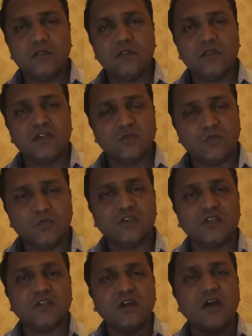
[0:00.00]
the
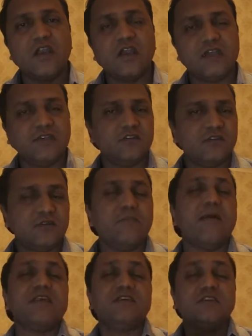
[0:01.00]
sports authorities or the
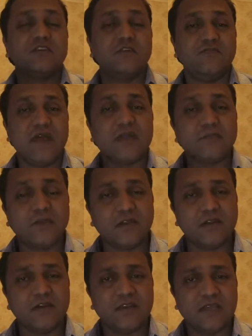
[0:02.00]
managers of that
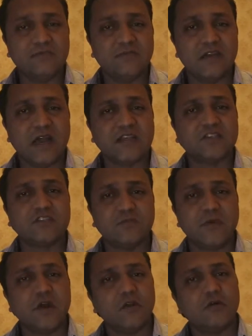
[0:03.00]
particular team will ask
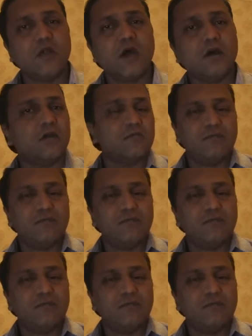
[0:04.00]
Maradona or